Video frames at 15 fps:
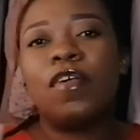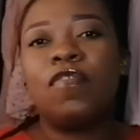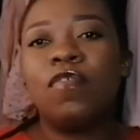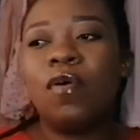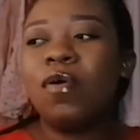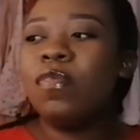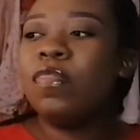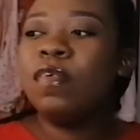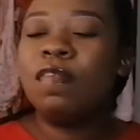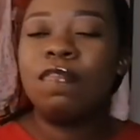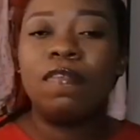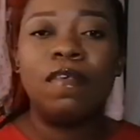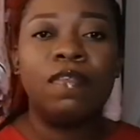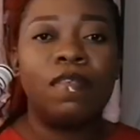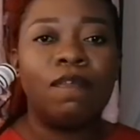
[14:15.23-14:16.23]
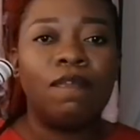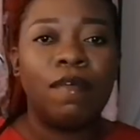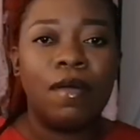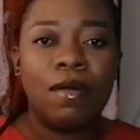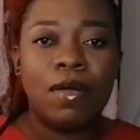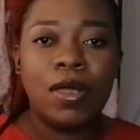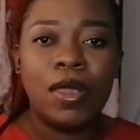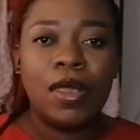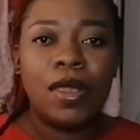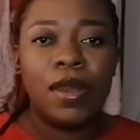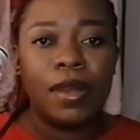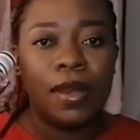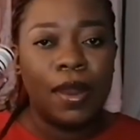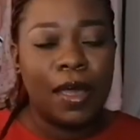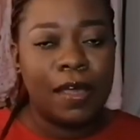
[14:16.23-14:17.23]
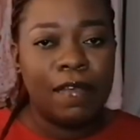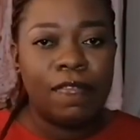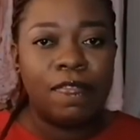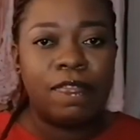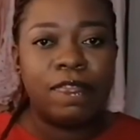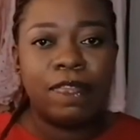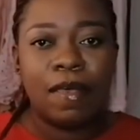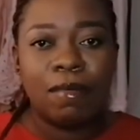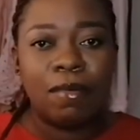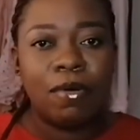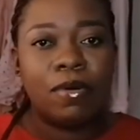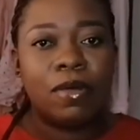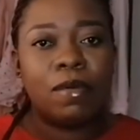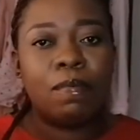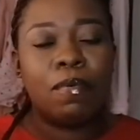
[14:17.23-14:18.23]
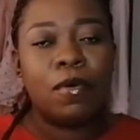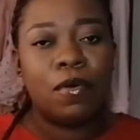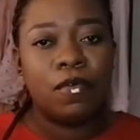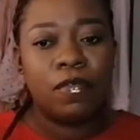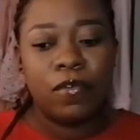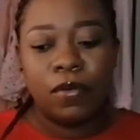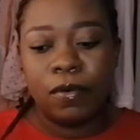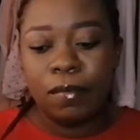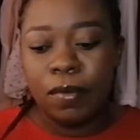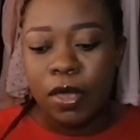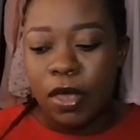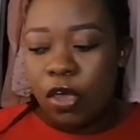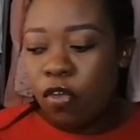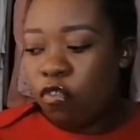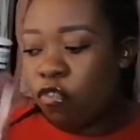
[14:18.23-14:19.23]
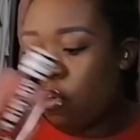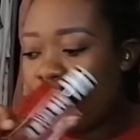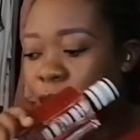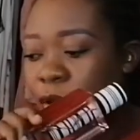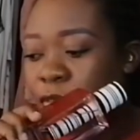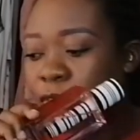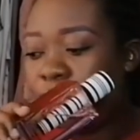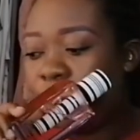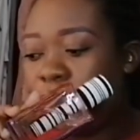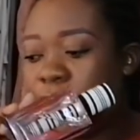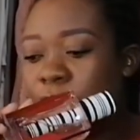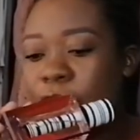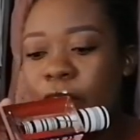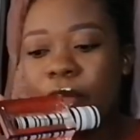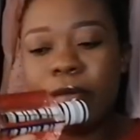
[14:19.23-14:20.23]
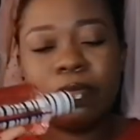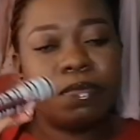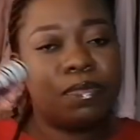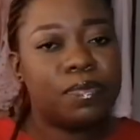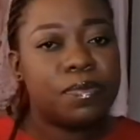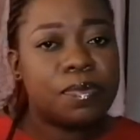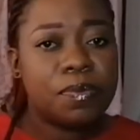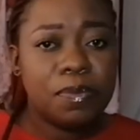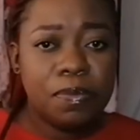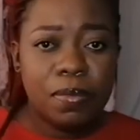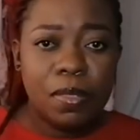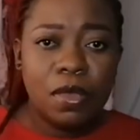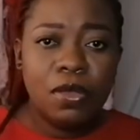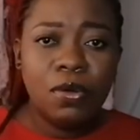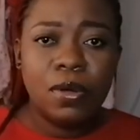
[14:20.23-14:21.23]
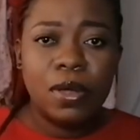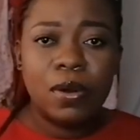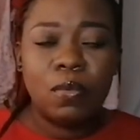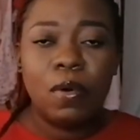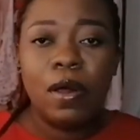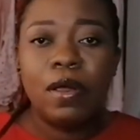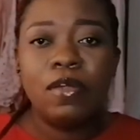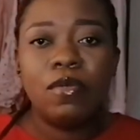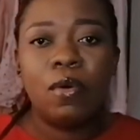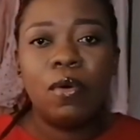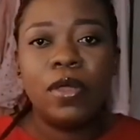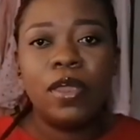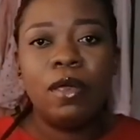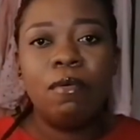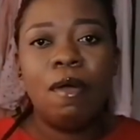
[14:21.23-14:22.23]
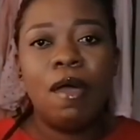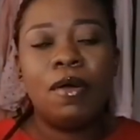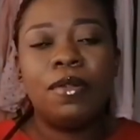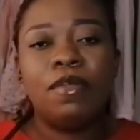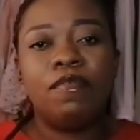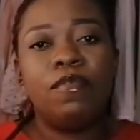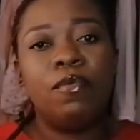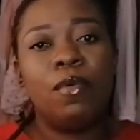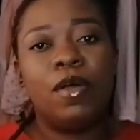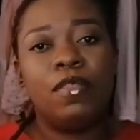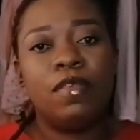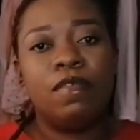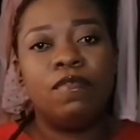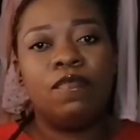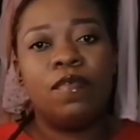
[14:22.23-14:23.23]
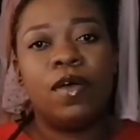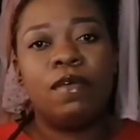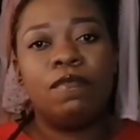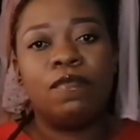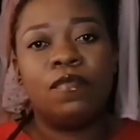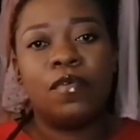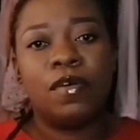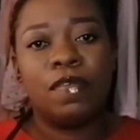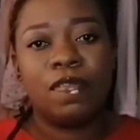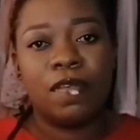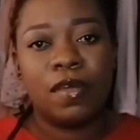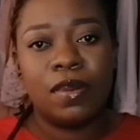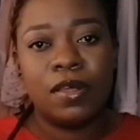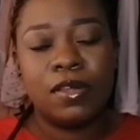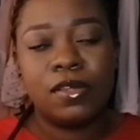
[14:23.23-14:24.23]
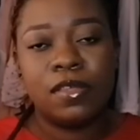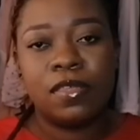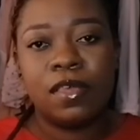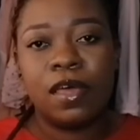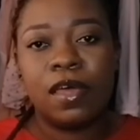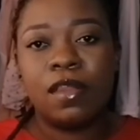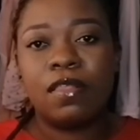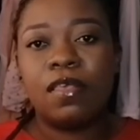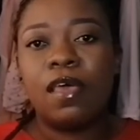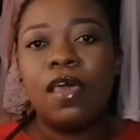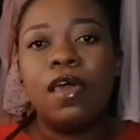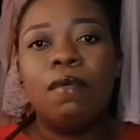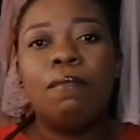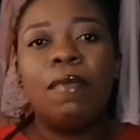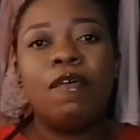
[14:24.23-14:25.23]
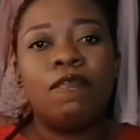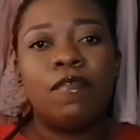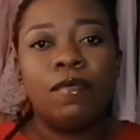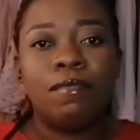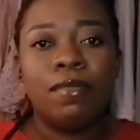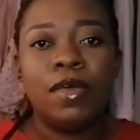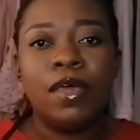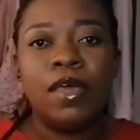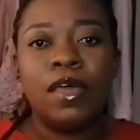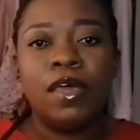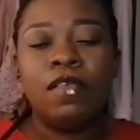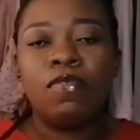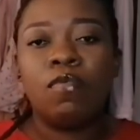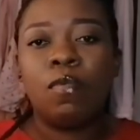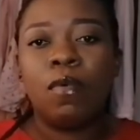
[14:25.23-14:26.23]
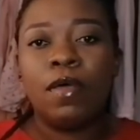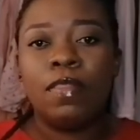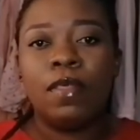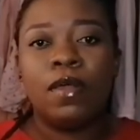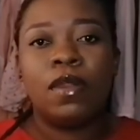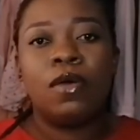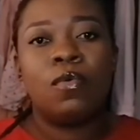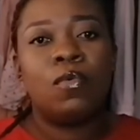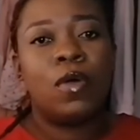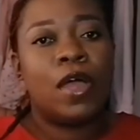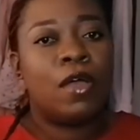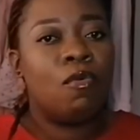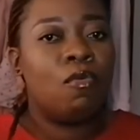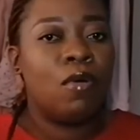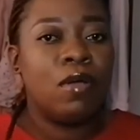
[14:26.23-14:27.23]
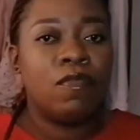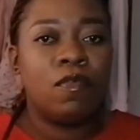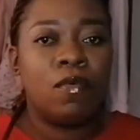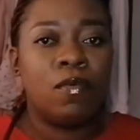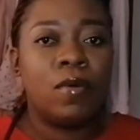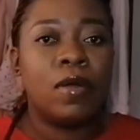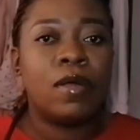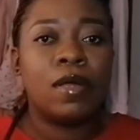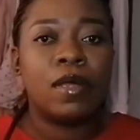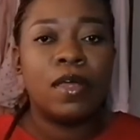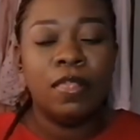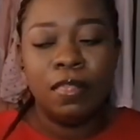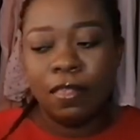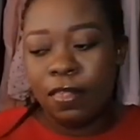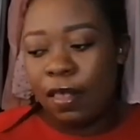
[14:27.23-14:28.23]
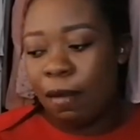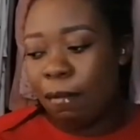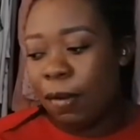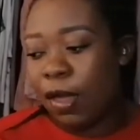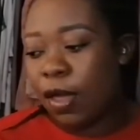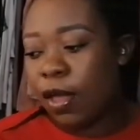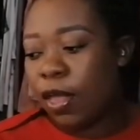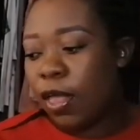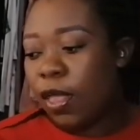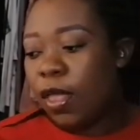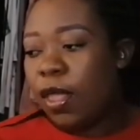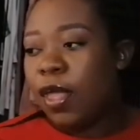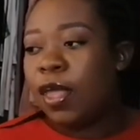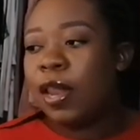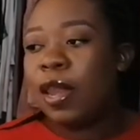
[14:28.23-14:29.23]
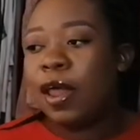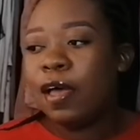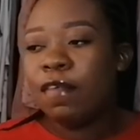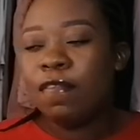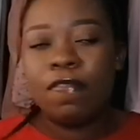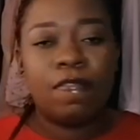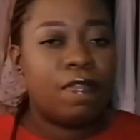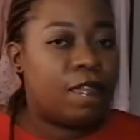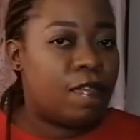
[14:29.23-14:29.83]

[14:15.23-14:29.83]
So this is a very nice summery perfume. So I'd say you can wear it all year round if you want it for a signature scent, but for me it's one that I wear for work in summer. It lasts